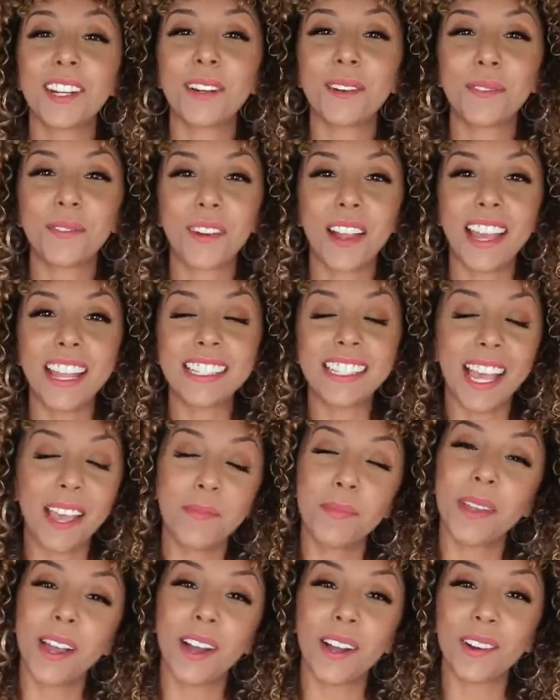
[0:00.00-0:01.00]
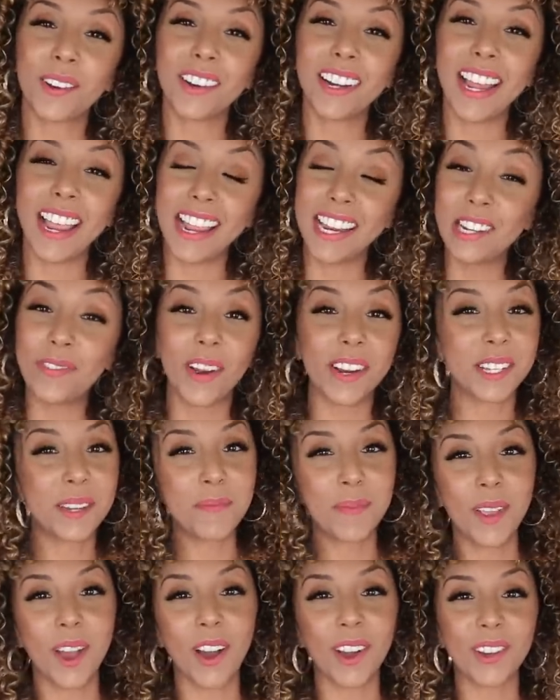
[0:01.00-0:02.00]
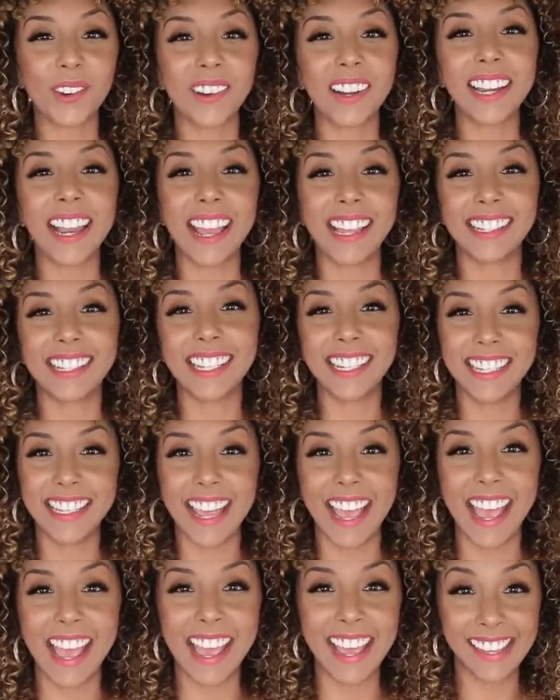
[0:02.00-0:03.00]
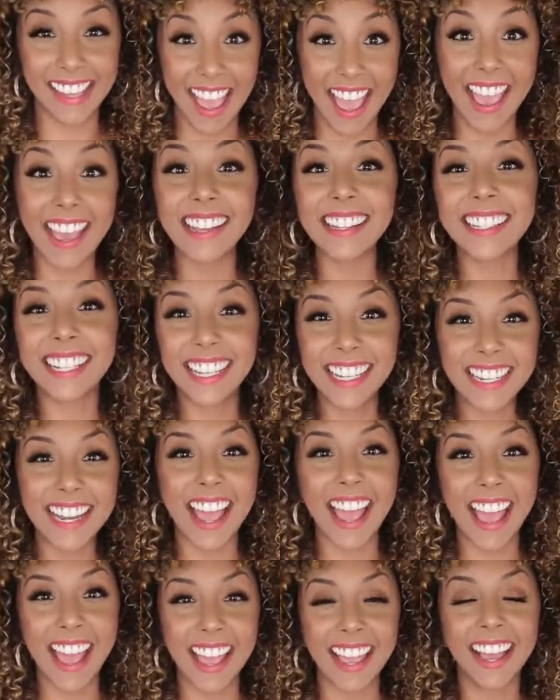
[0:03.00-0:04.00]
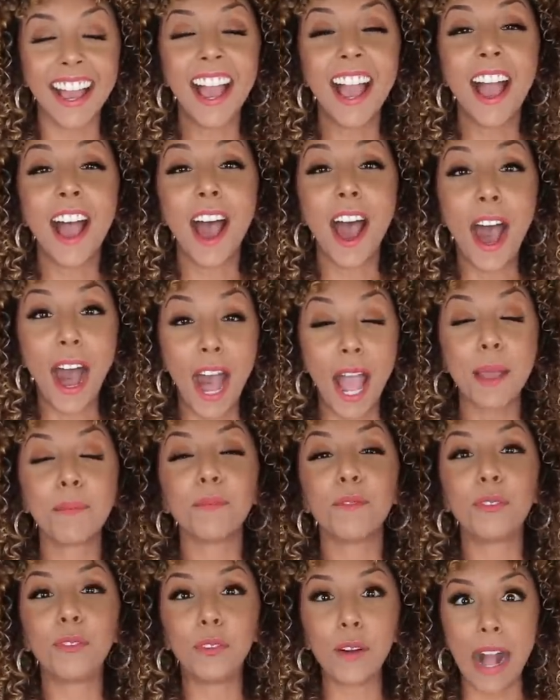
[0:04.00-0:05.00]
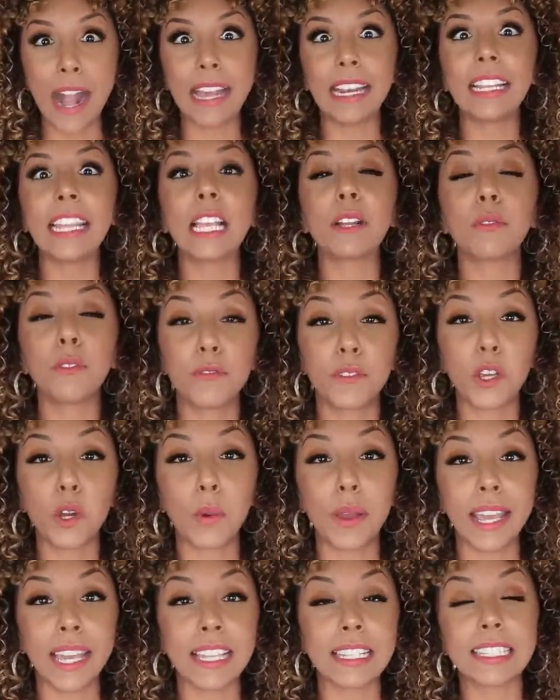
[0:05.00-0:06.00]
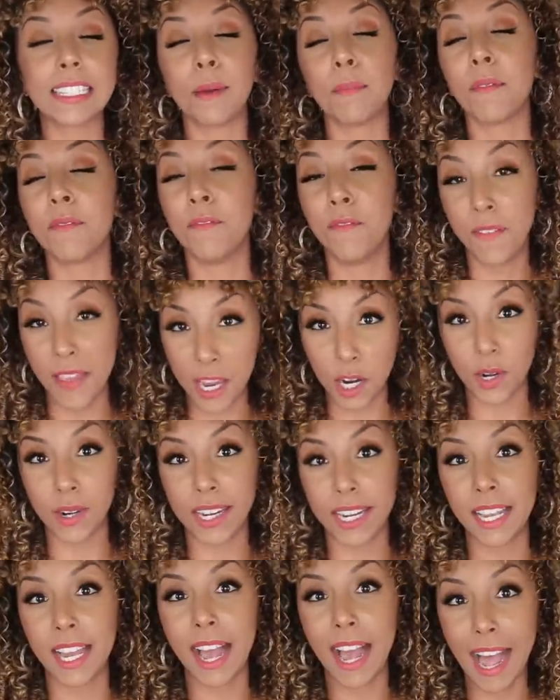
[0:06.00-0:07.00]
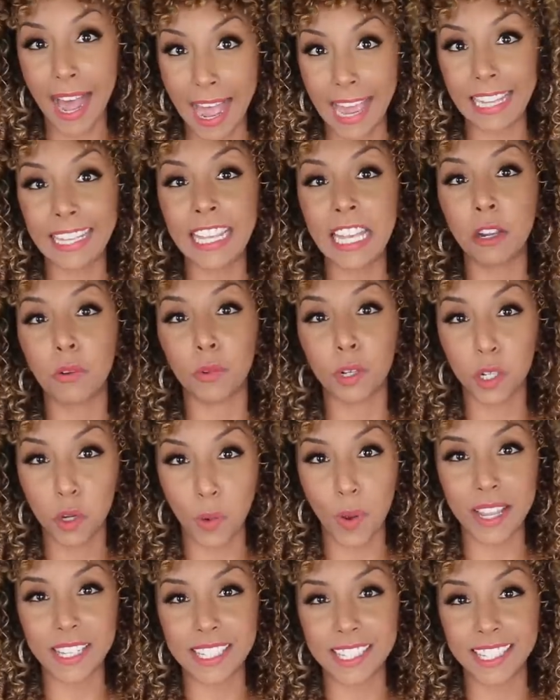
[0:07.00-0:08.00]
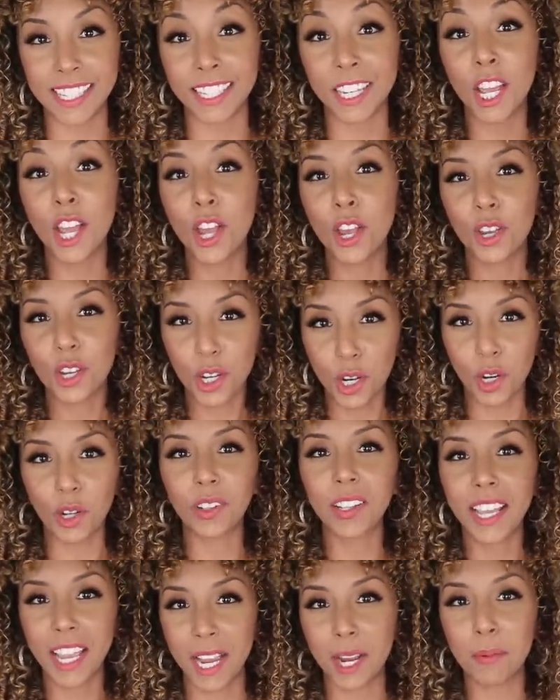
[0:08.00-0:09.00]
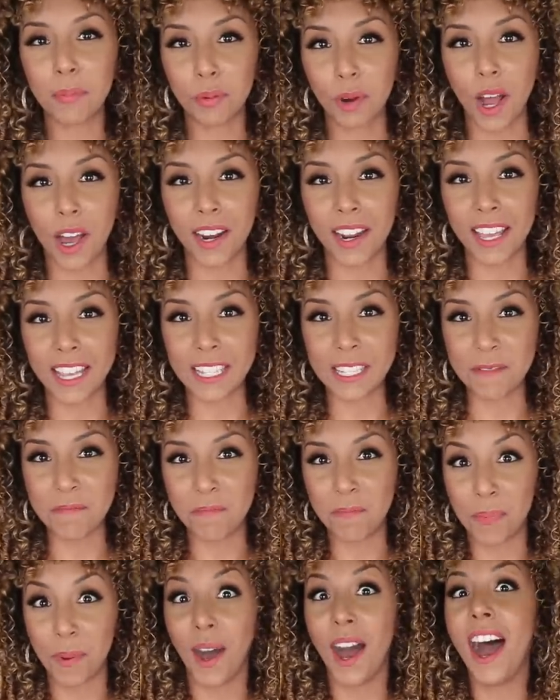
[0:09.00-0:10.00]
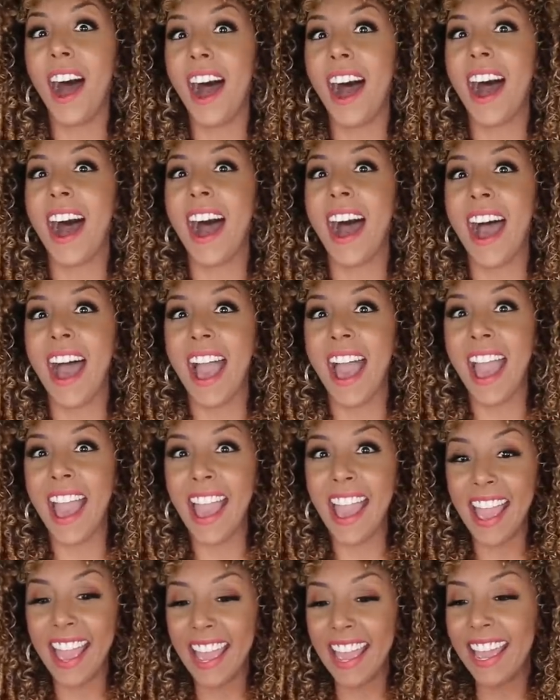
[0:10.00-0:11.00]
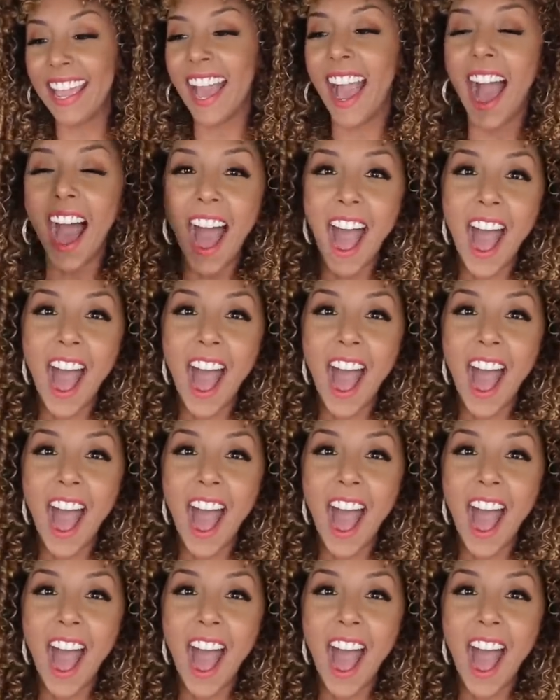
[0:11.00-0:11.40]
curl friends, I'm Bianca Renee and you're watching Bianca Renee Today, and today I'm finally reviewing some very highly requested curly hair products by